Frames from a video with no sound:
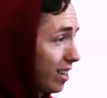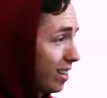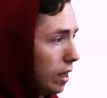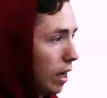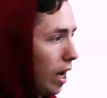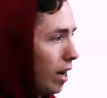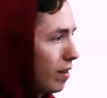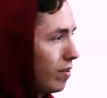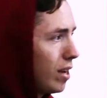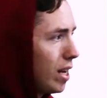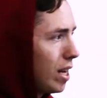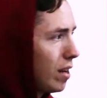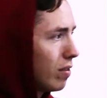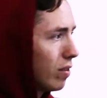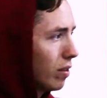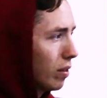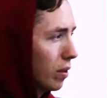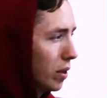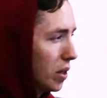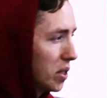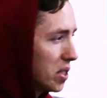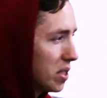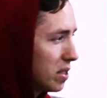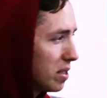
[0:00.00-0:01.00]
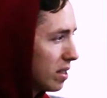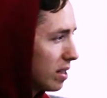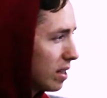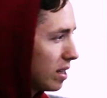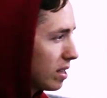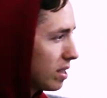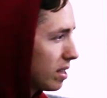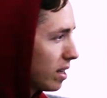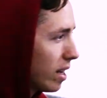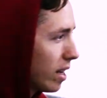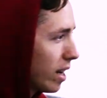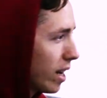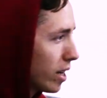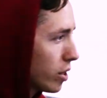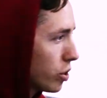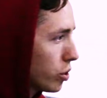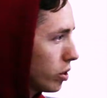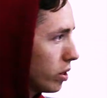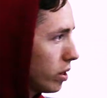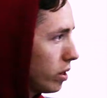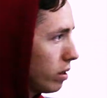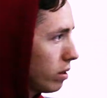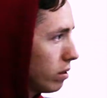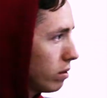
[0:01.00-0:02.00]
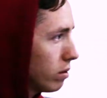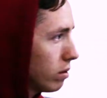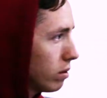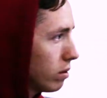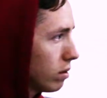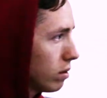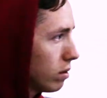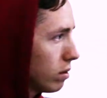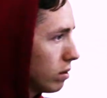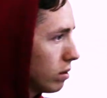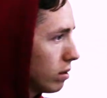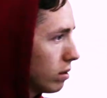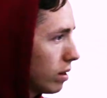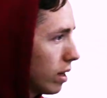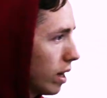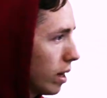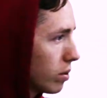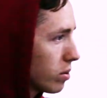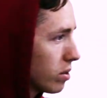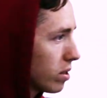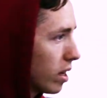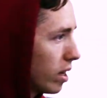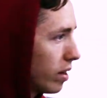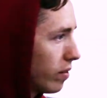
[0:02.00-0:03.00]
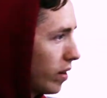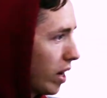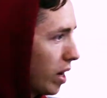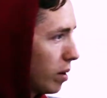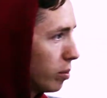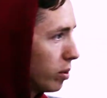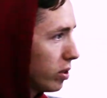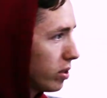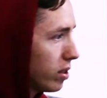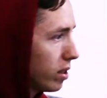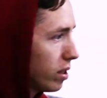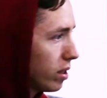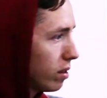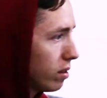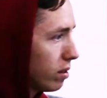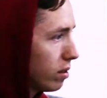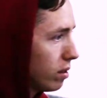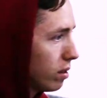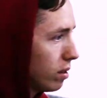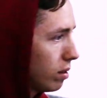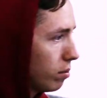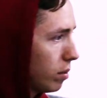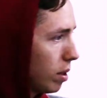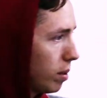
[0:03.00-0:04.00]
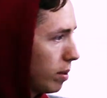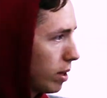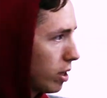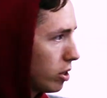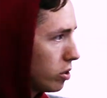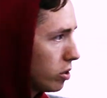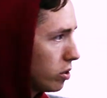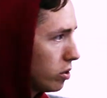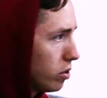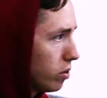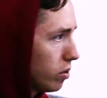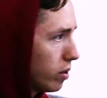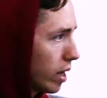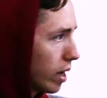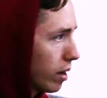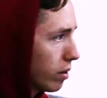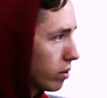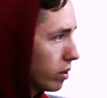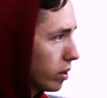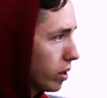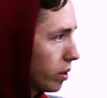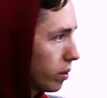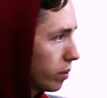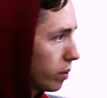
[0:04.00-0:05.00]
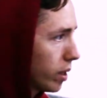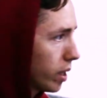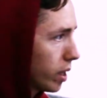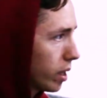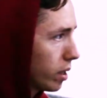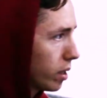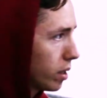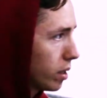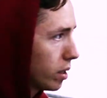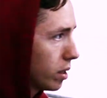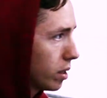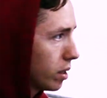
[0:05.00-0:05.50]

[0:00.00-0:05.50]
I haven't even listened to this yet, actually, outside of Ableton. Maybe I should do that really quick.